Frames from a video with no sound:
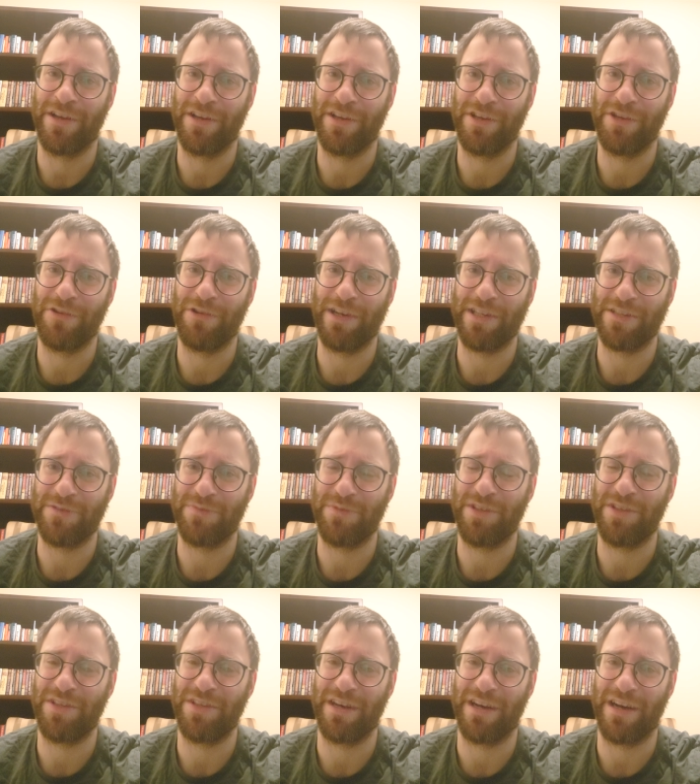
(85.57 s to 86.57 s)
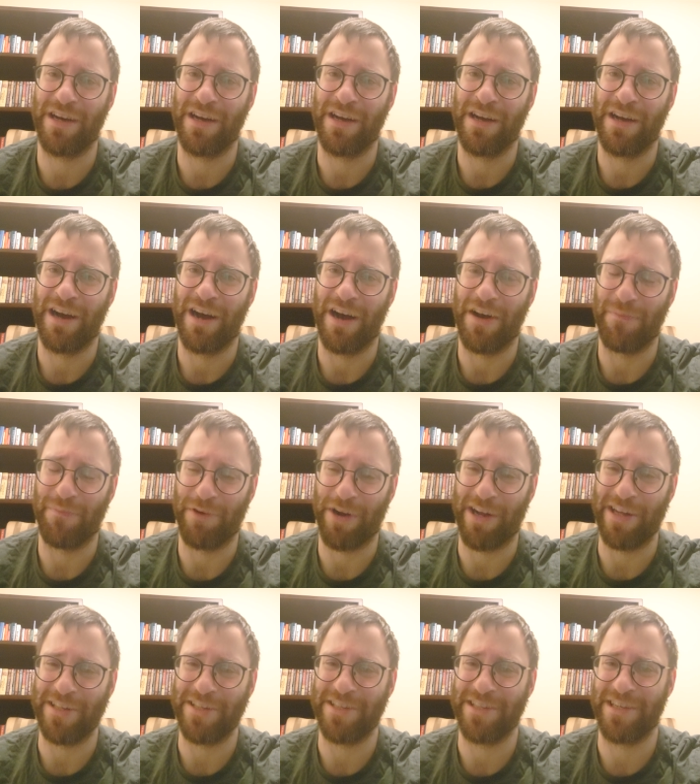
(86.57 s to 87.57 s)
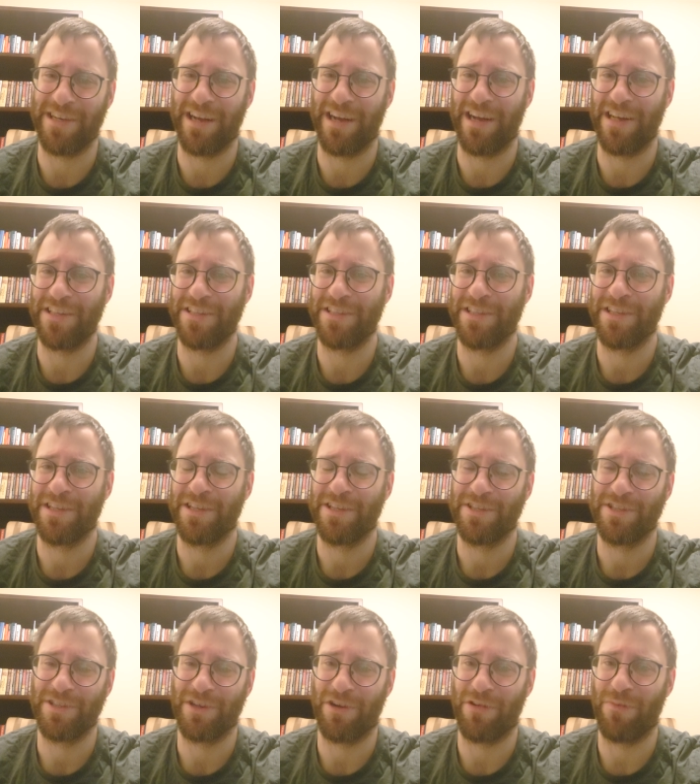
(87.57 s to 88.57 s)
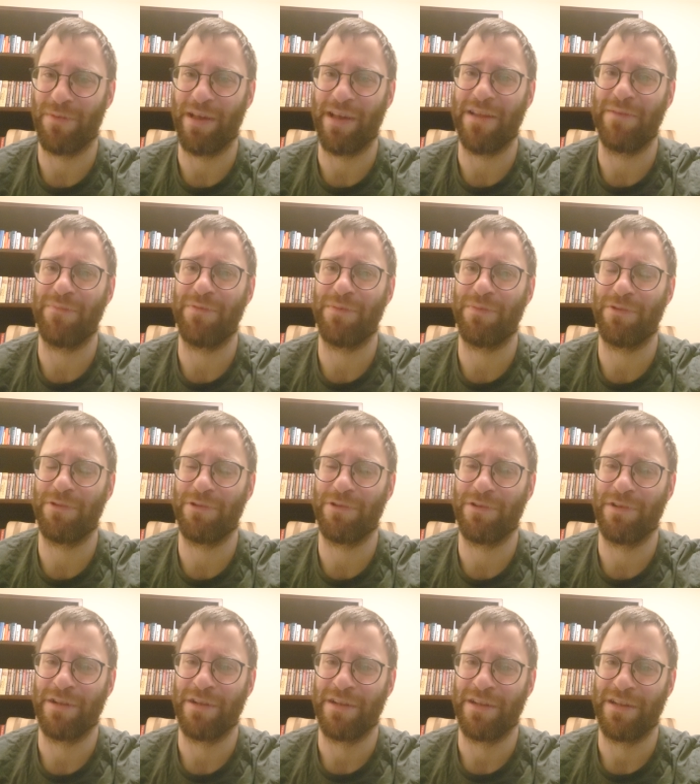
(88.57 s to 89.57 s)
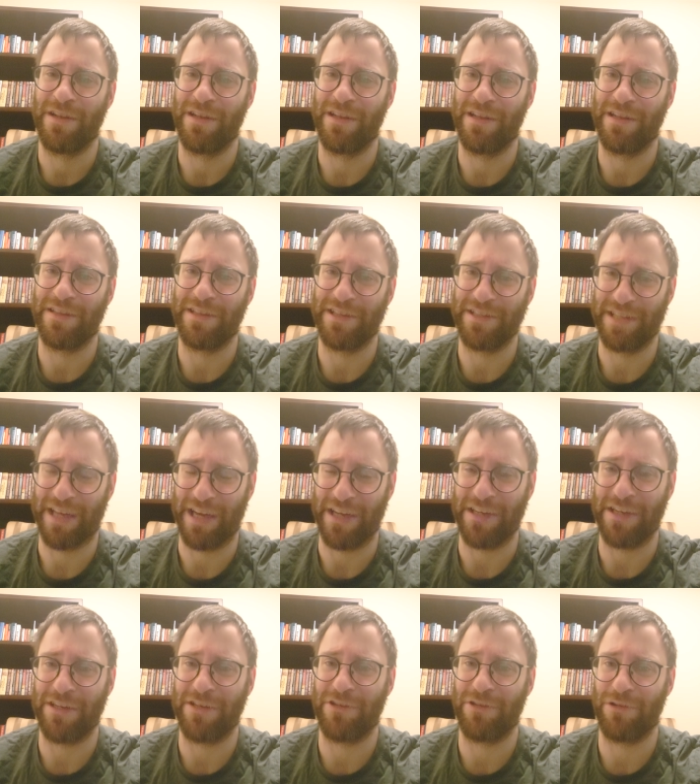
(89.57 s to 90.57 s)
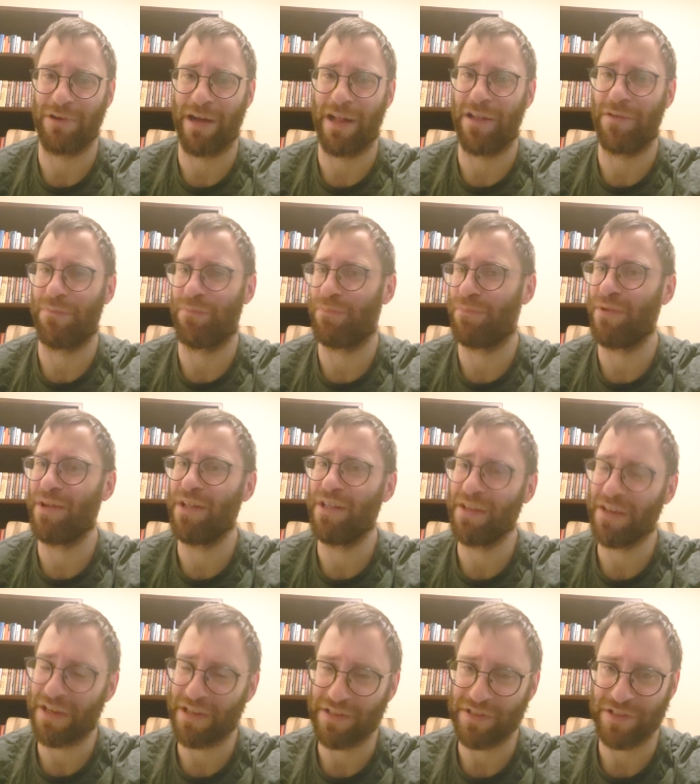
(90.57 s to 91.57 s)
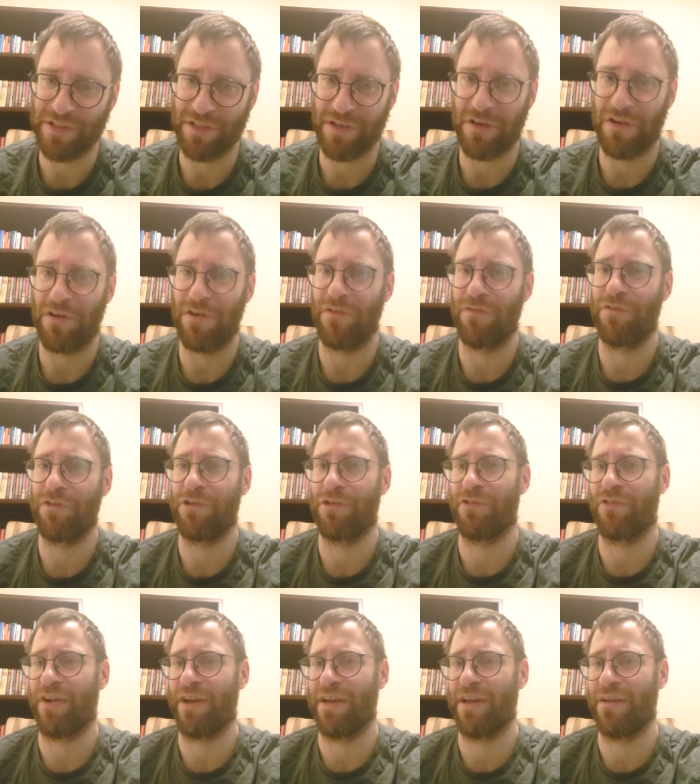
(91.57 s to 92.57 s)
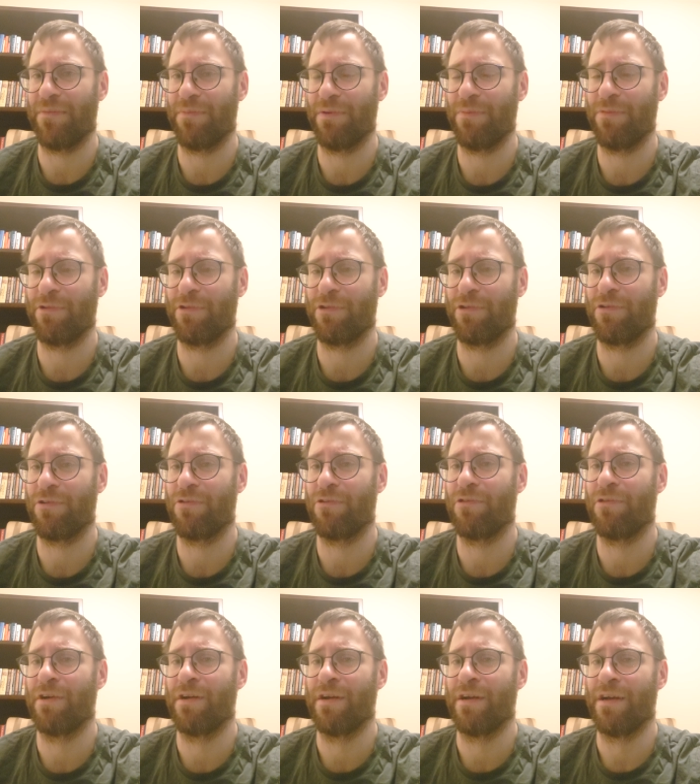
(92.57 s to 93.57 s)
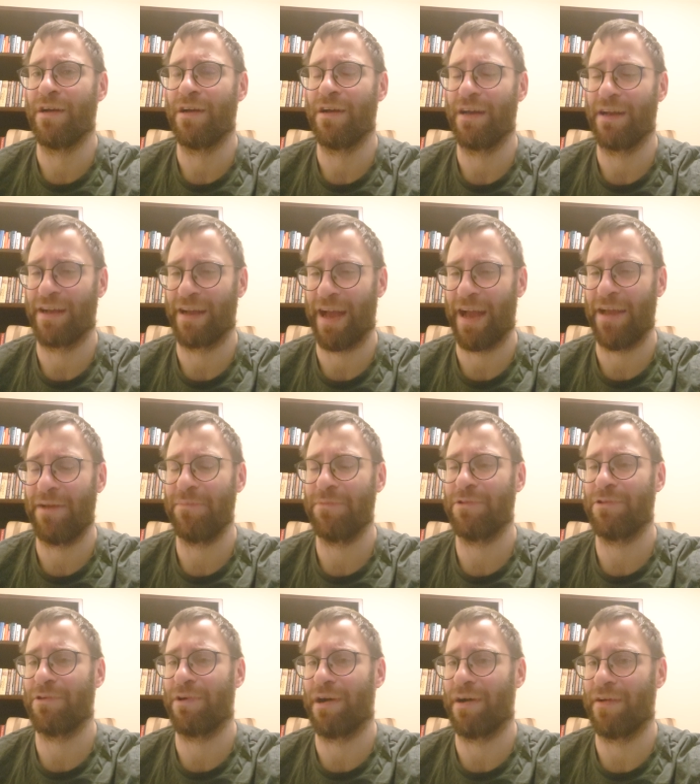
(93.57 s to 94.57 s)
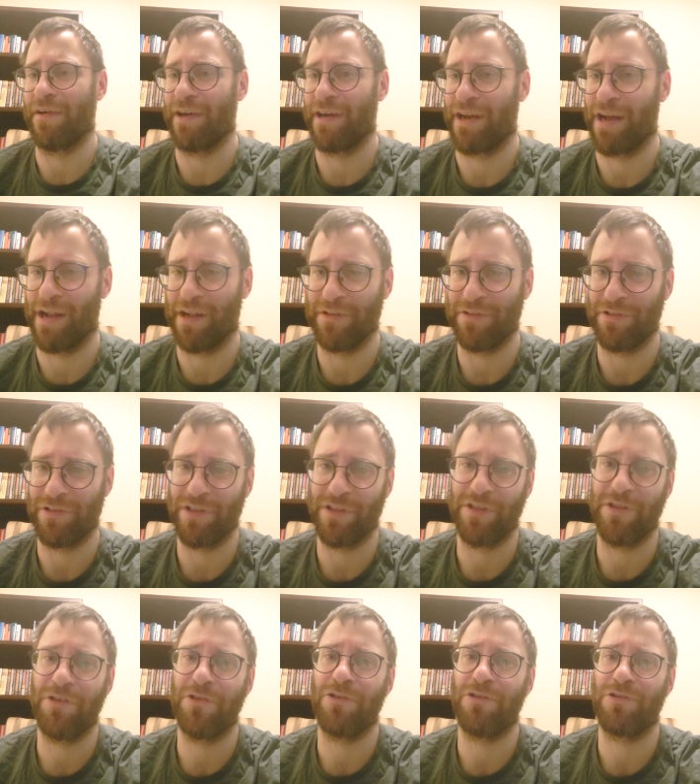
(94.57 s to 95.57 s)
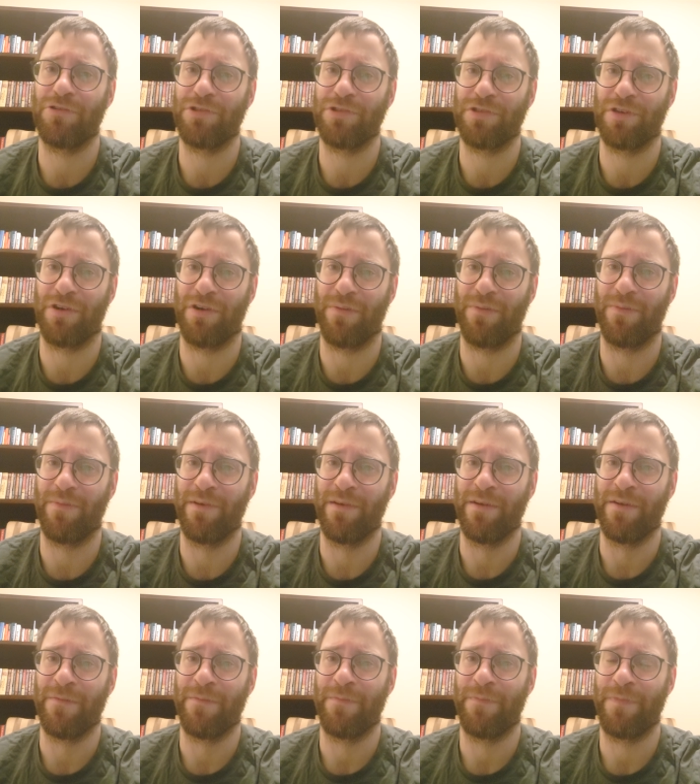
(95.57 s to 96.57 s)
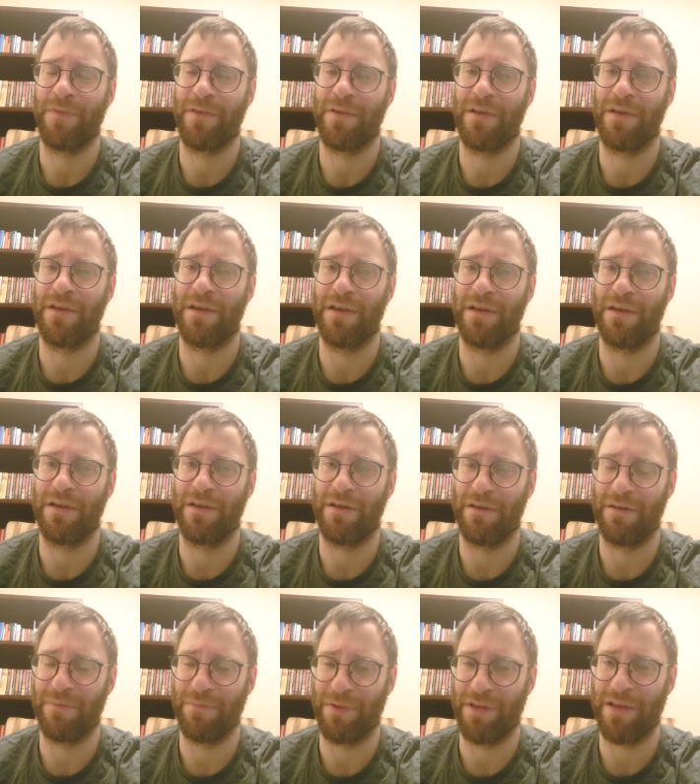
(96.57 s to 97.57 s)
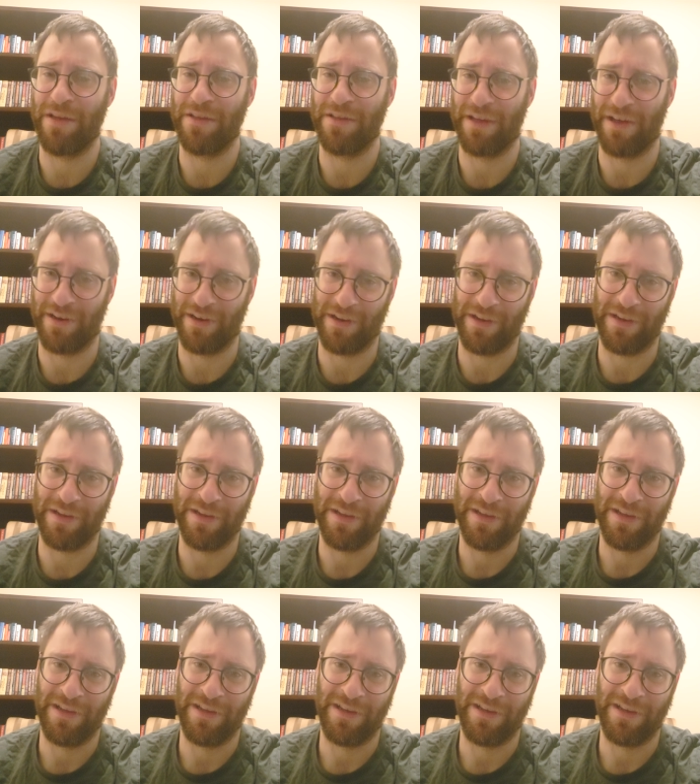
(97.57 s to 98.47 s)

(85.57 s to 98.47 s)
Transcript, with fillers: US media are praising us. So many people uh, decided to help millions of Ukrainian people who uh, came to our country due to some uh, military